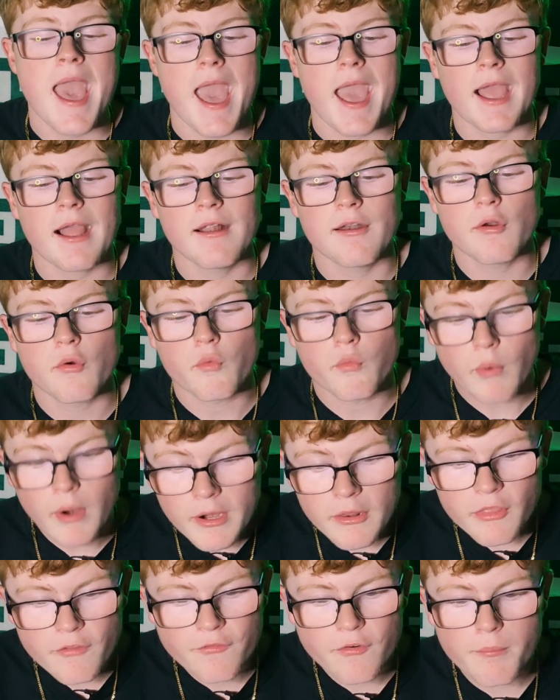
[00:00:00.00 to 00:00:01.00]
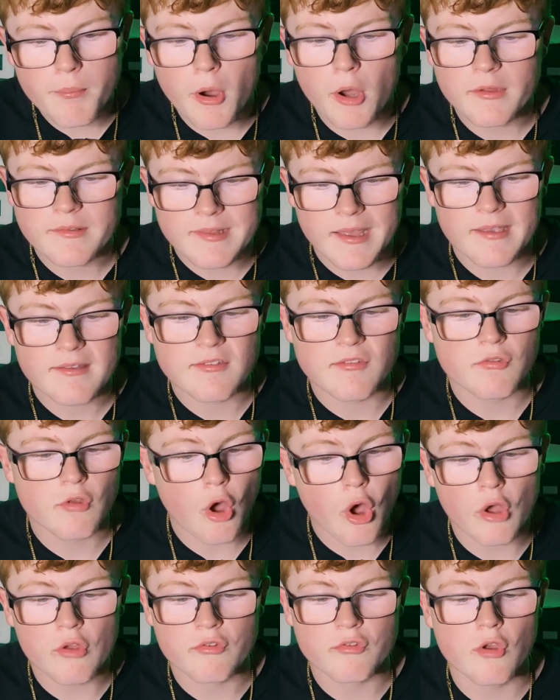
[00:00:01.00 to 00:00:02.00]
And running the football, Texans
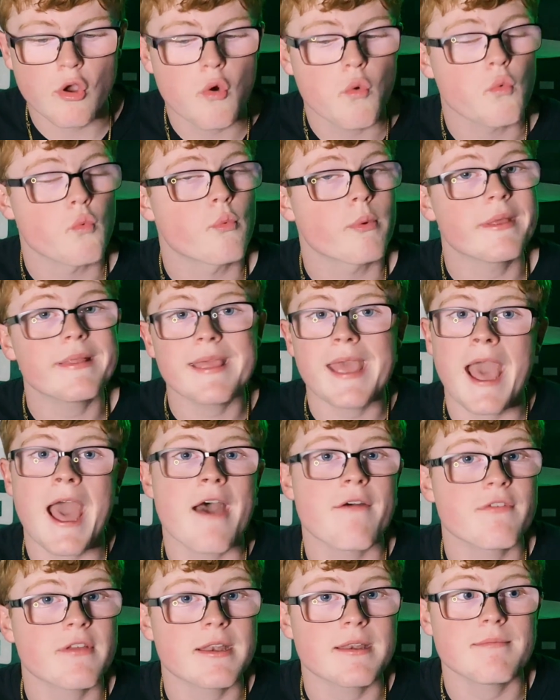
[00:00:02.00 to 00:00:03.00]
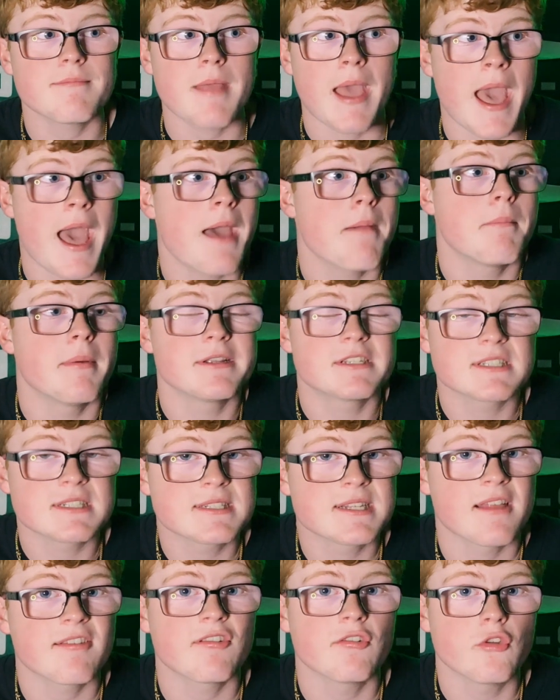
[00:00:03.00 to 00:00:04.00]
also really haven't had much
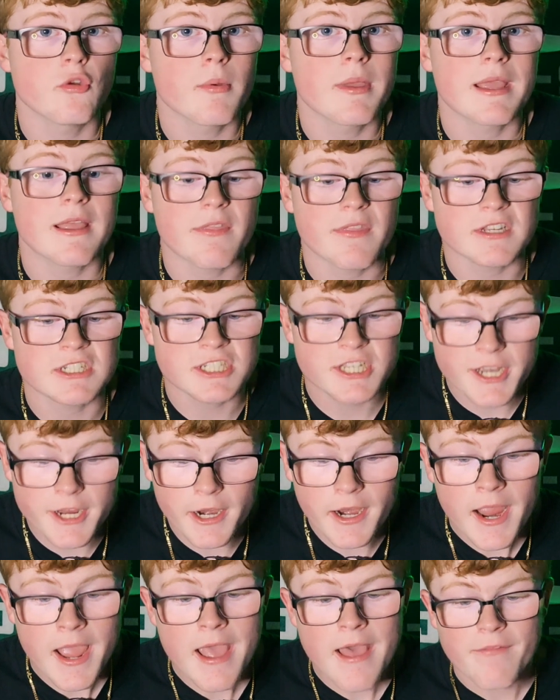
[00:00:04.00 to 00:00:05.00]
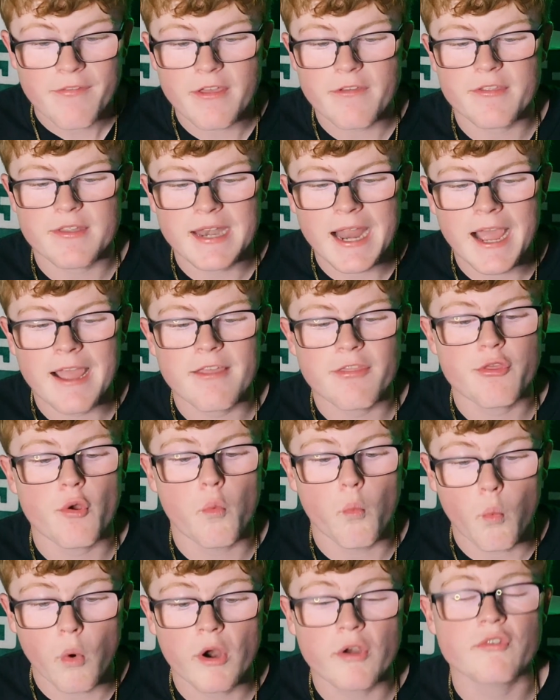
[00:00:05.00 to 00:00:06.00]
success at doing it this year. They are the 9th
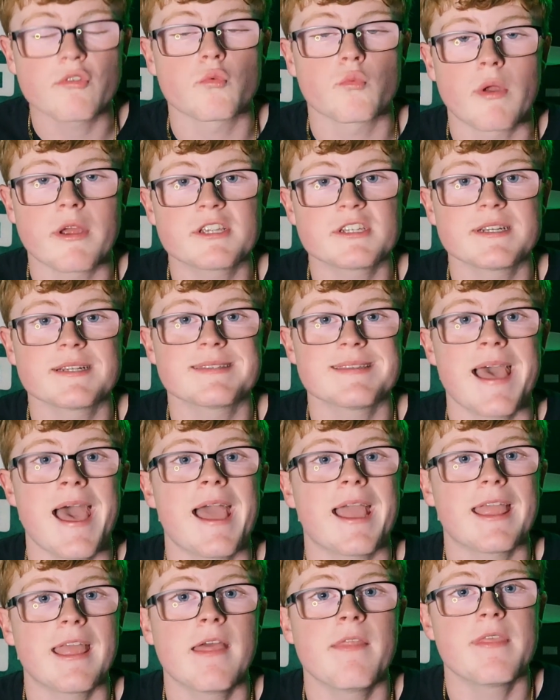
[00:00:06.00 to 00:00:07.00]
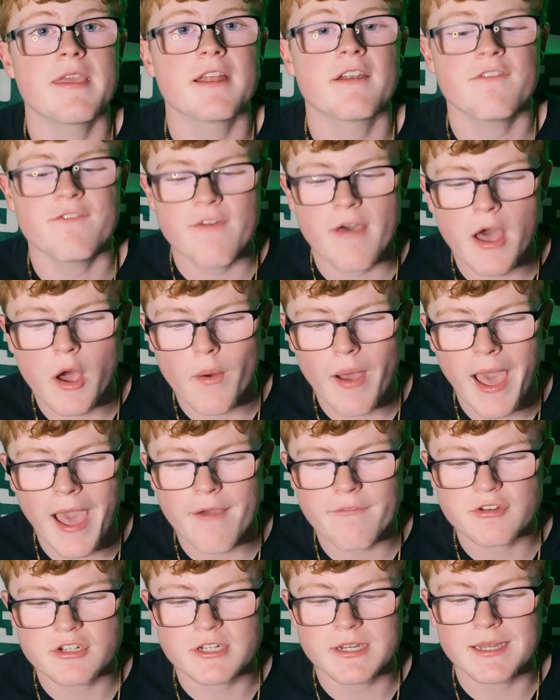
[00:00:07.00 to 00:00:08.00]
worst rushing attack in the NFL,
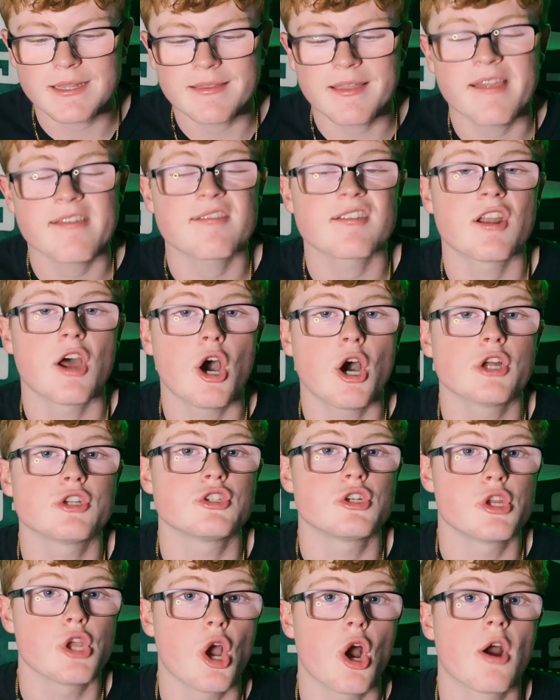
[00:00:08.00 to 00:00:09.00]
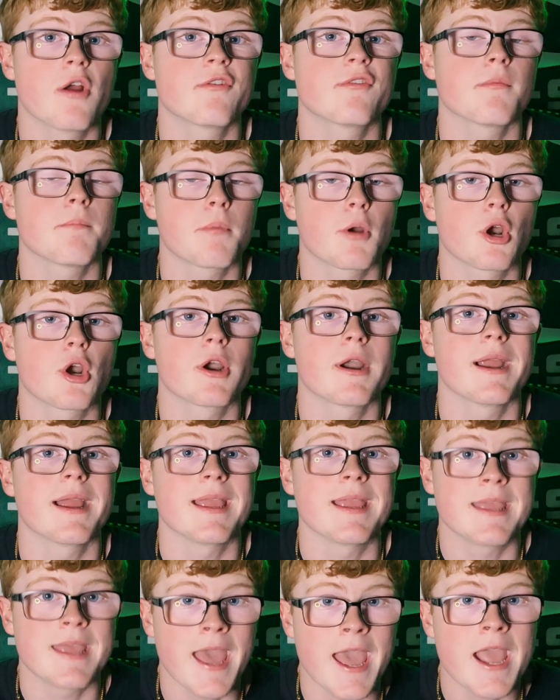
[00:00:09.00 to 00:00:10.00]
averaging less than 100 yards per
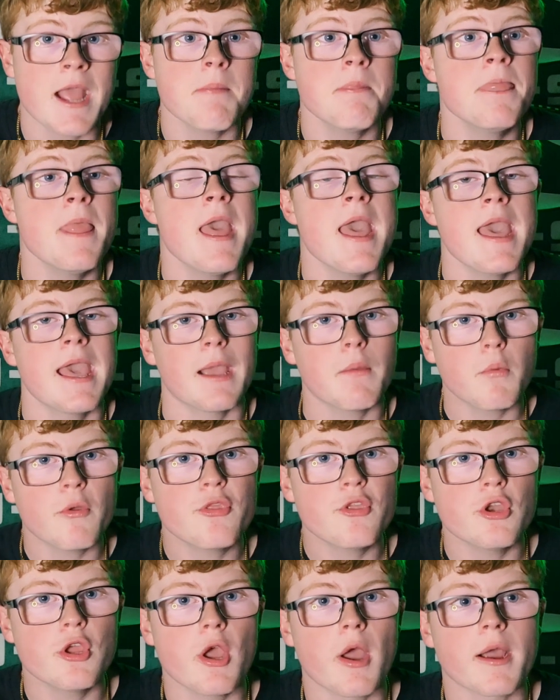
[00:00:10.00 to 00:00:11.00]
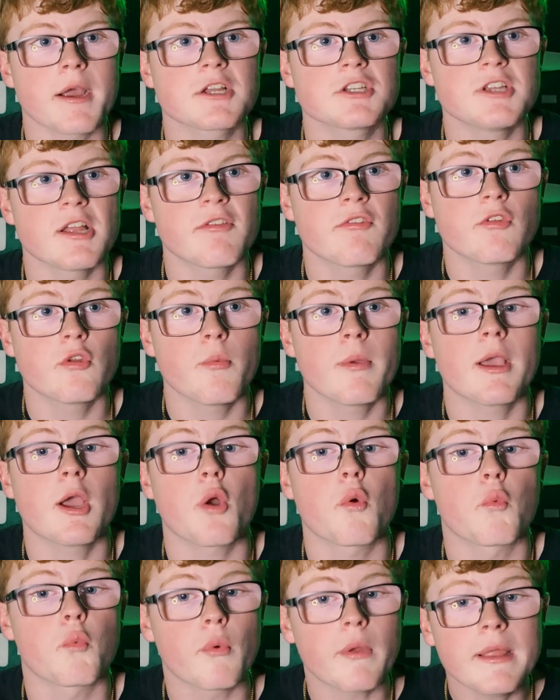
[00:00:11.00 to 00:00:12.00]
game. And with the New York Jets doing
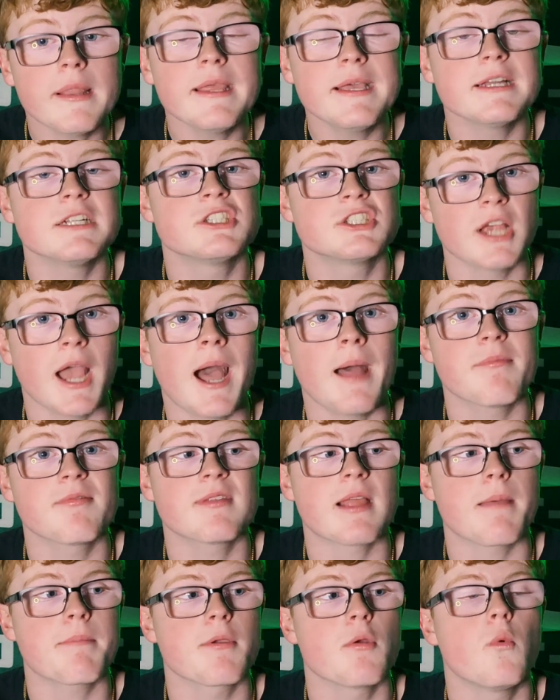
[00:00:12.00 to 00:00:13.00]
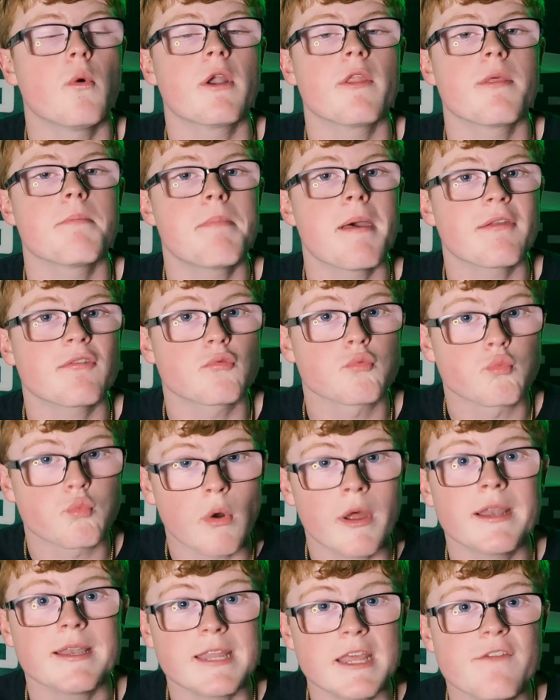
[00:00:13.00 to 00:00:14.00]
a really good job stopping one of the best
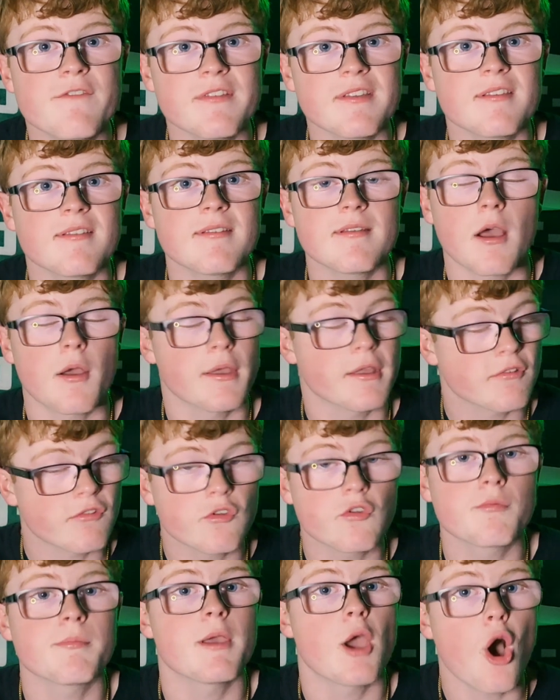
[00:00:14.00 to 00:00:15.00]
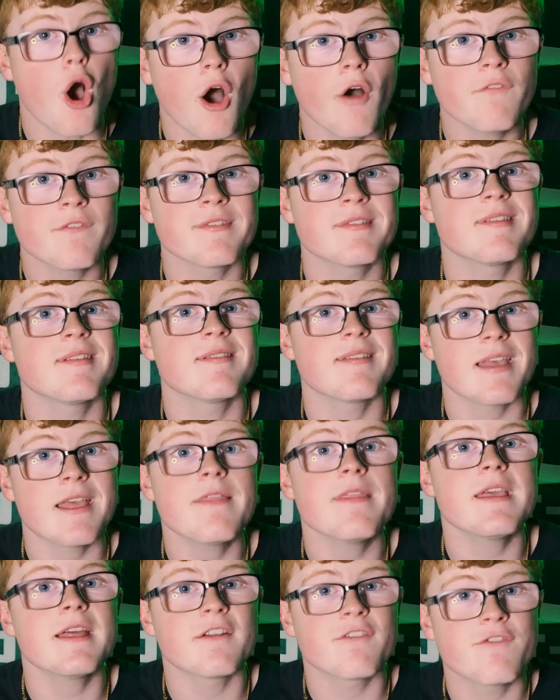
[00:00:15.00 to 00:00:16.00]
run defense, offenses
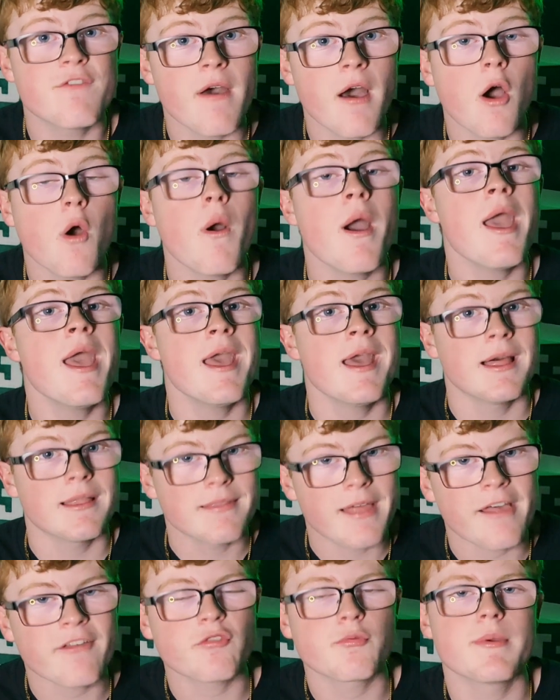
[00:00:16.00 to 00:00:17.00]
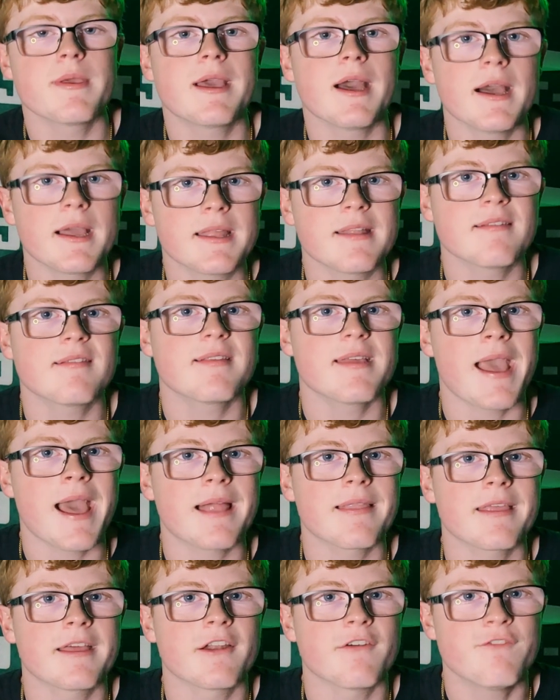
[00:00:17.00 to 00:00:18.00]
in the NFL last week against the
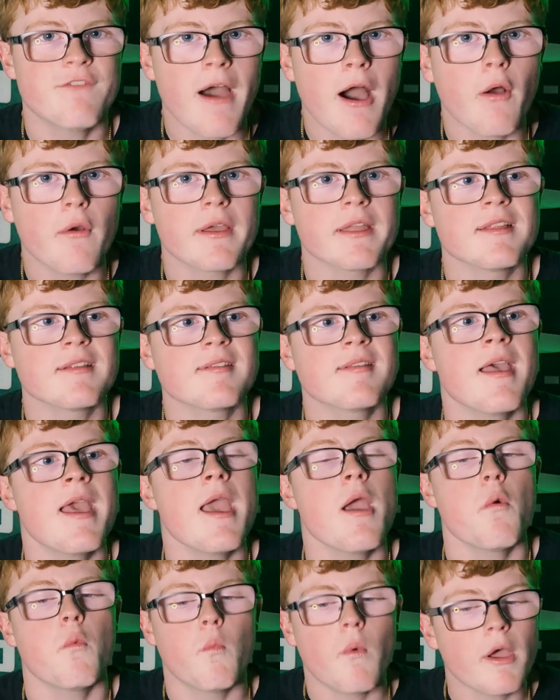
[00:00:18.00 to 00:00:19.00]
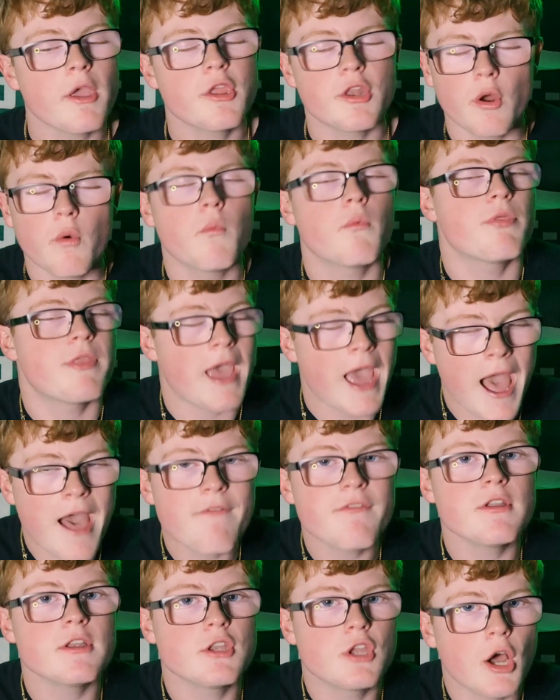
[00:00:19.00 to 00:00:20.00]
Atlanta Falcons, well, you know, they
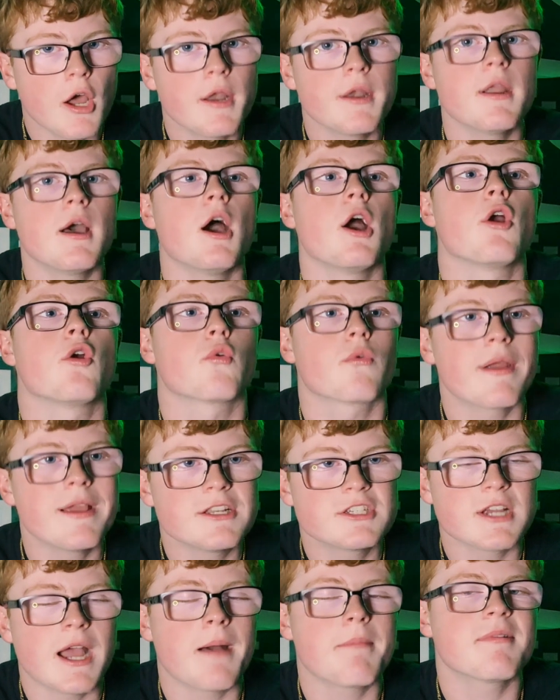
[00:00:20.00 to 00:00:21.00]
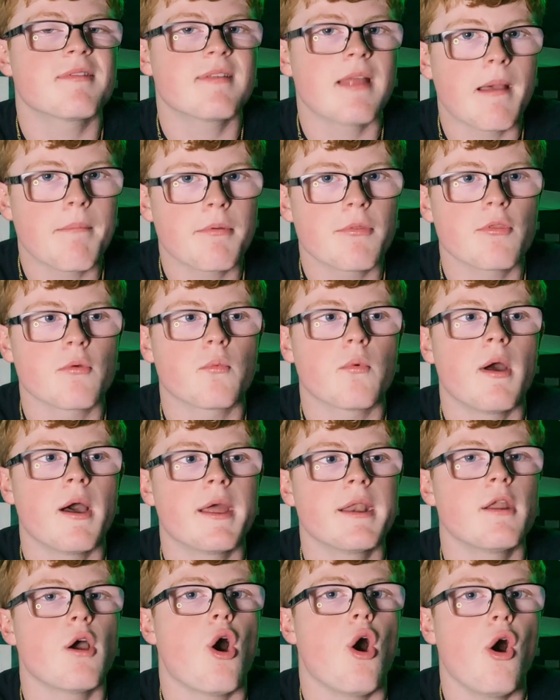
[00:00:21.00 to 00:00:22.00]
haven't done a great job at stopping the
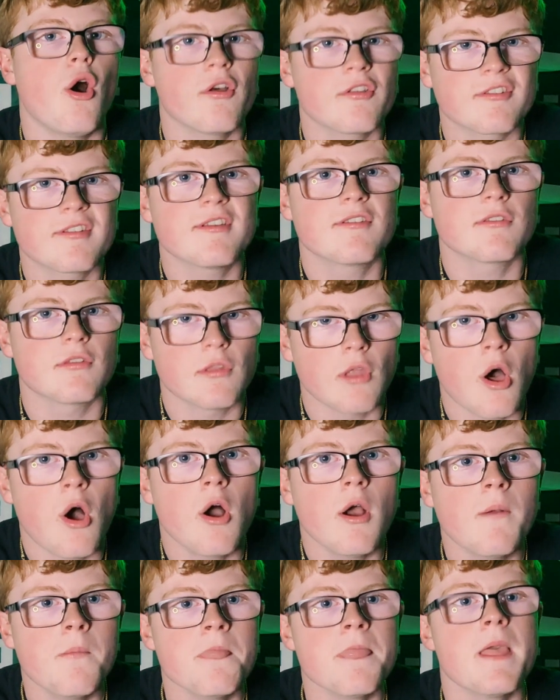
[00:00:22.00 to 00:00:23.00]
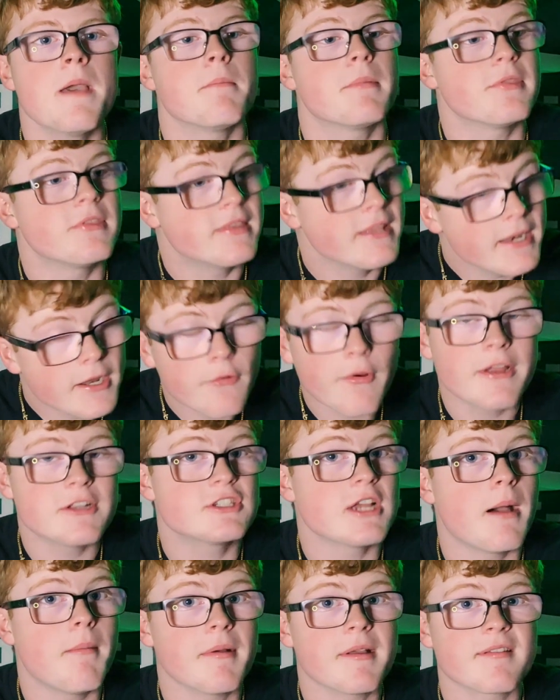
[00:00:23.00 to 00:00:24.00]
run all season long, but did a great
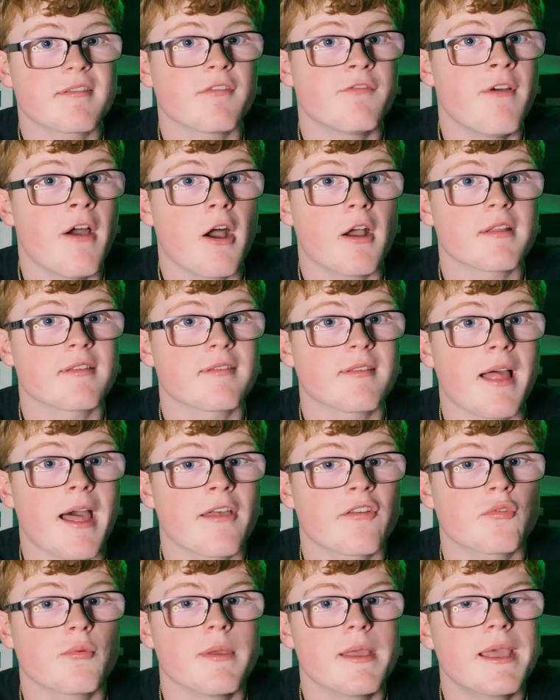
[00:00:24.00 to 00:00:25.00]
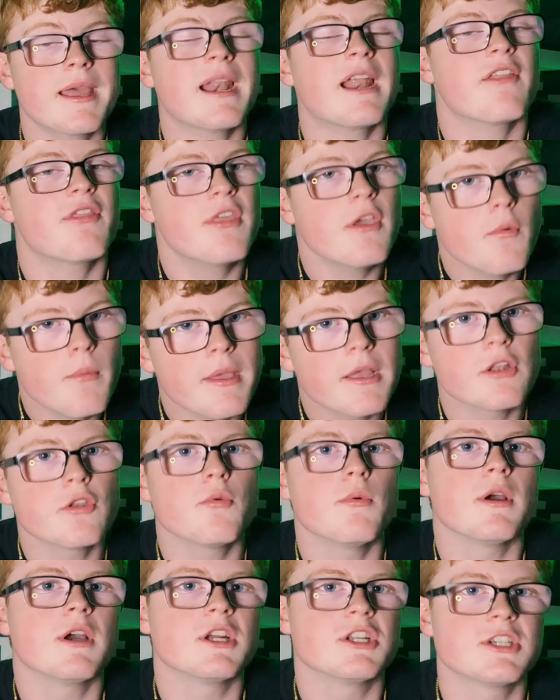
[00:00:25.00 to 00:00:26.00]
job against the Falcons last week, and I think we can
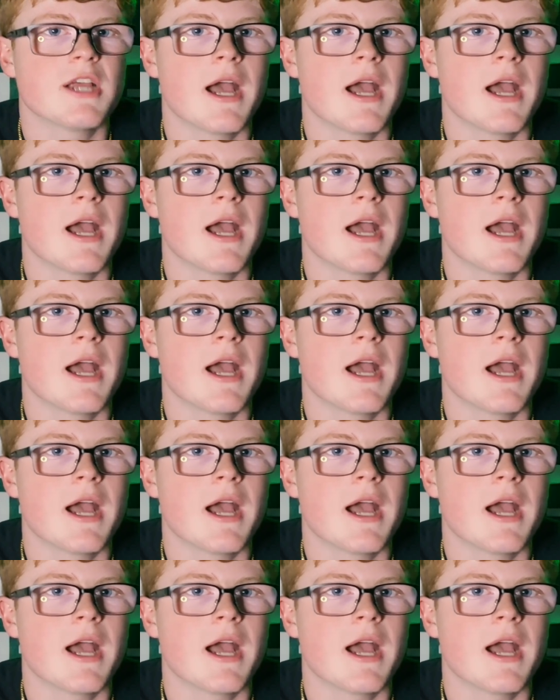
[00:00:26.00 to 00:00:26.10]
do a good